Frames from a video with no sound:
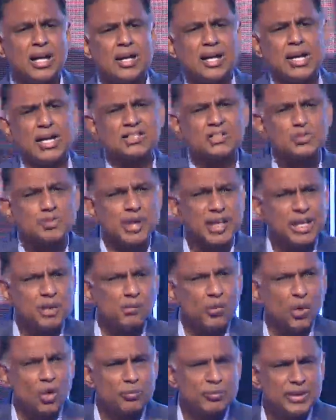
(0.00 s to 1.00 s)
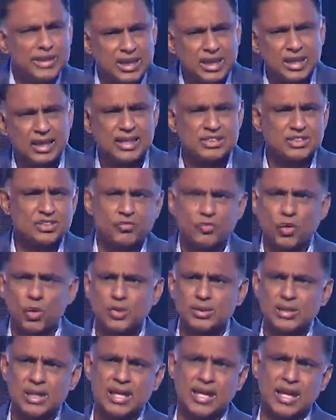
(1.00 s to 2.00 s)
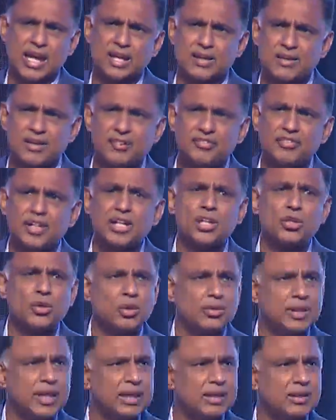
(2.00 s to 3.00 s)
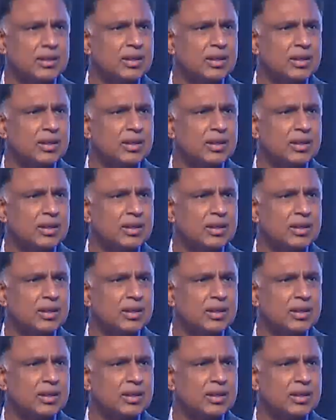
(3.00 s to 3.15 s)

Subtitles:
has many more million lines of code than an aircraft. Did you know that?